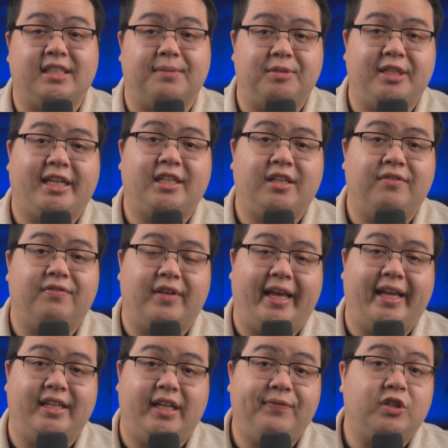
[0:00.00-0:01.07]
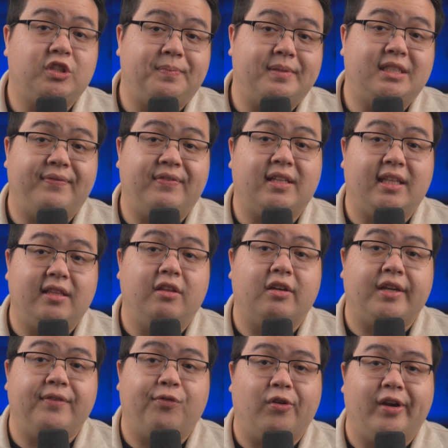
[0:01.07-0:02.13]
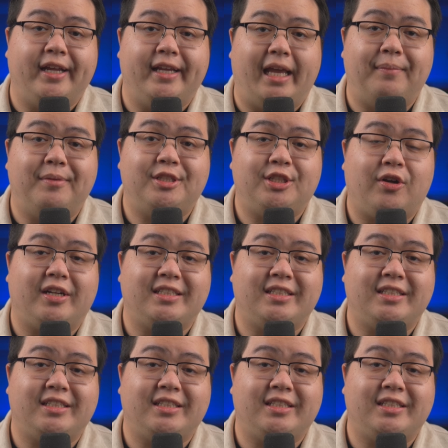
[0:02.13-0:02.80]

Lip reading: subjective, and if you're specifically looking for a gaming chair